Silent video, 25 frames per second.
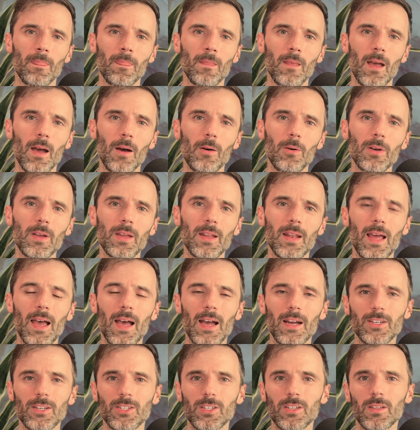how it can
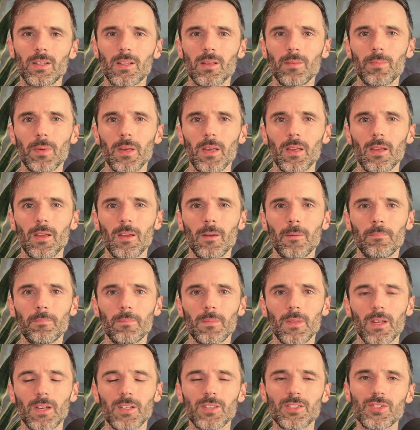actually be
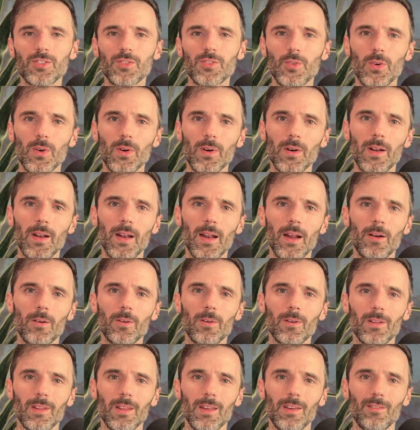
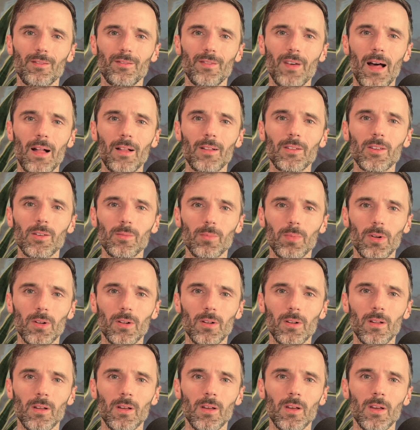extraordinarily
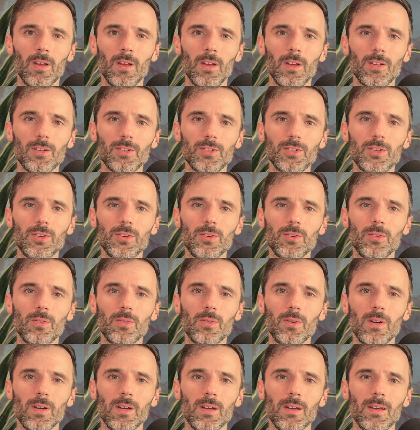valuable
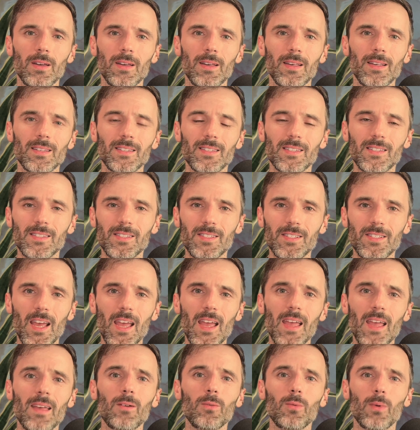to
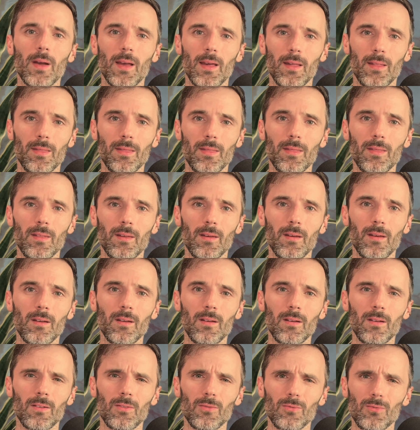stay with
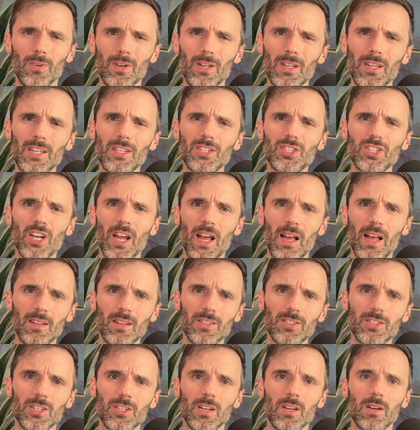really
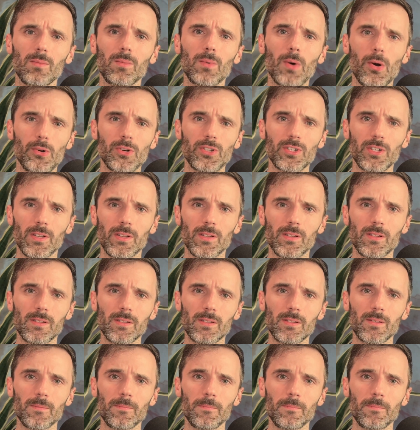challenging emotions.